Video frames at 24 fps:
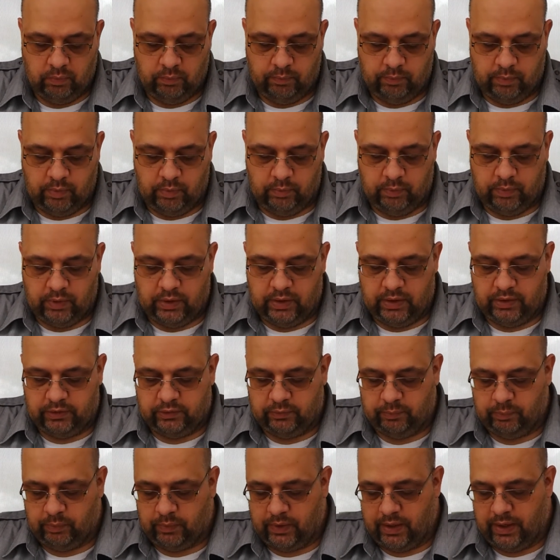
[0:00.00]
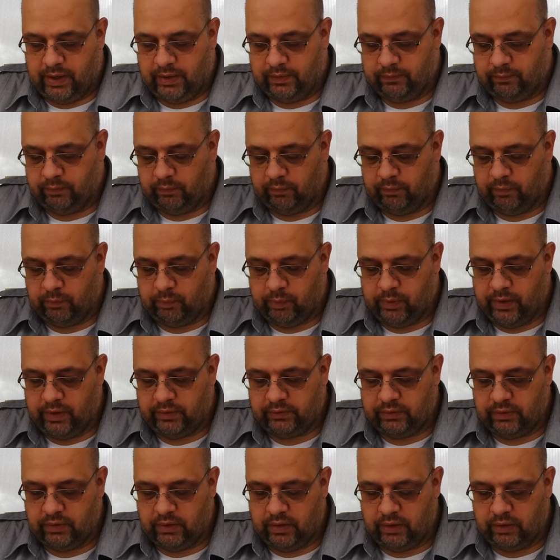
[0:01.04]
But when its plans for
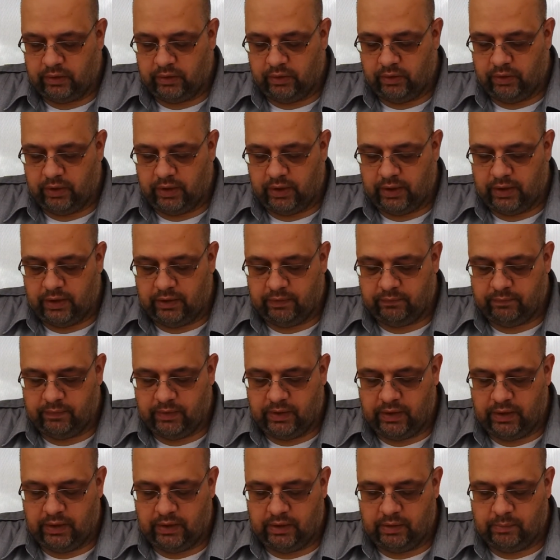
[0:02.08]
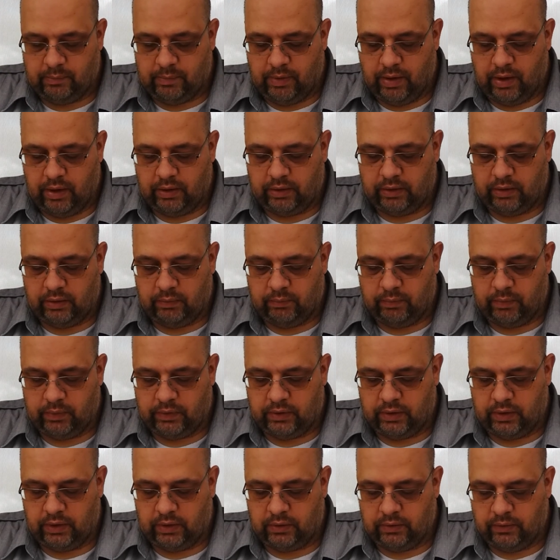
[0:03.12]
replacing the current NIV in America with
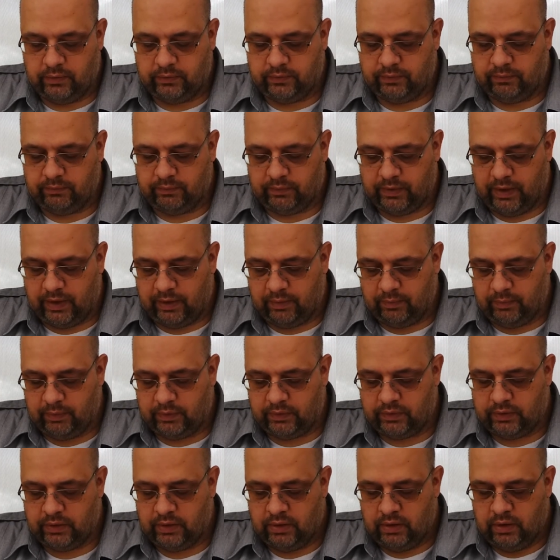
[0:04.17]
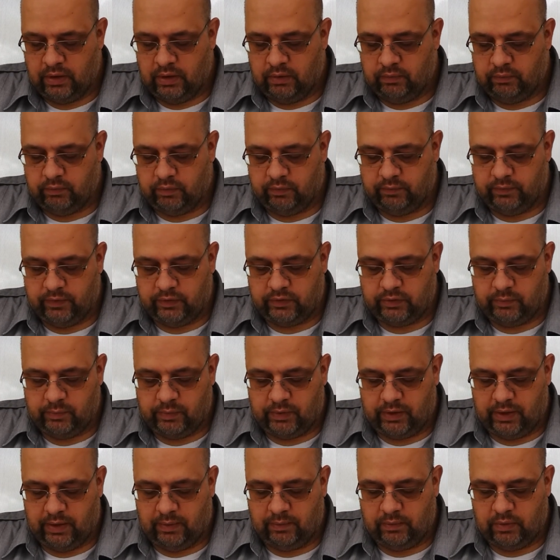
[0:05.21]
inclusive language revision
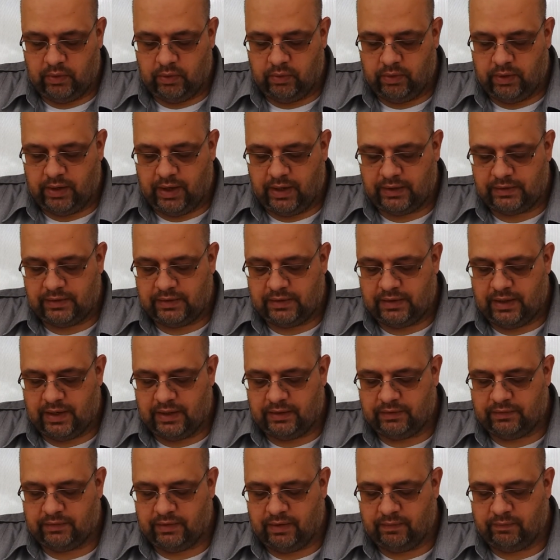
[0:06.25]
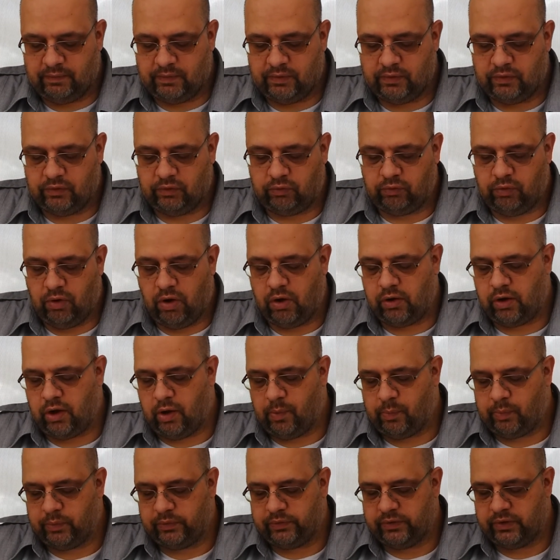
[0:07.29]
became known in 1997, strong
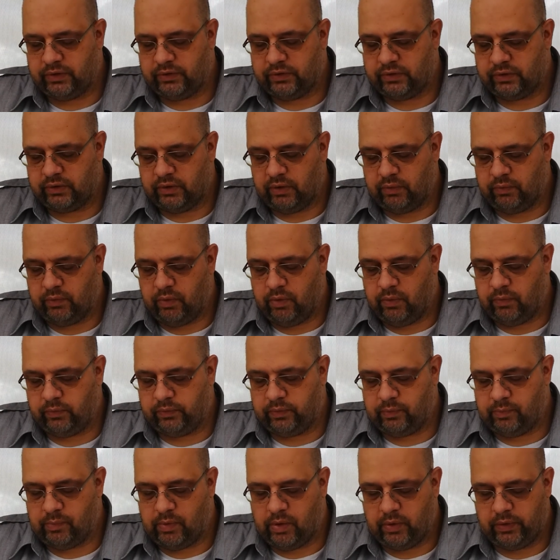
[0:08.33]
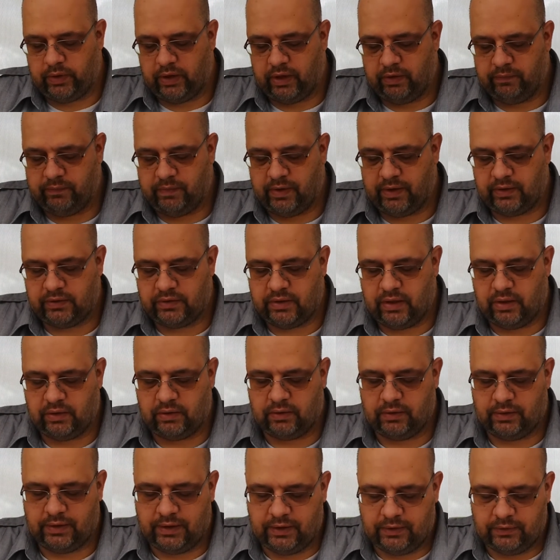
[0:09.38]
opposition arose among
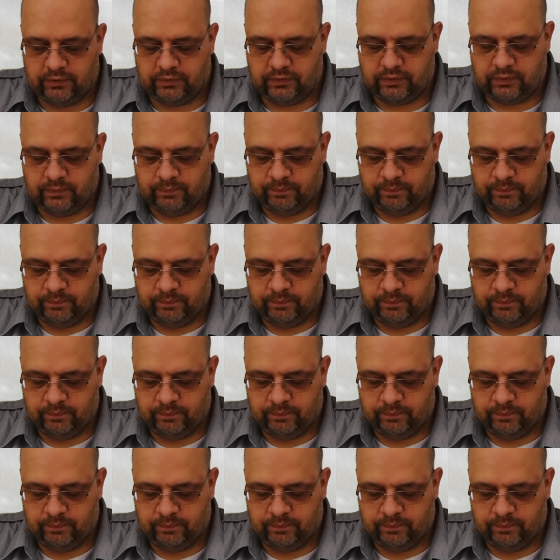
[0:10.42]
evangelical leaders.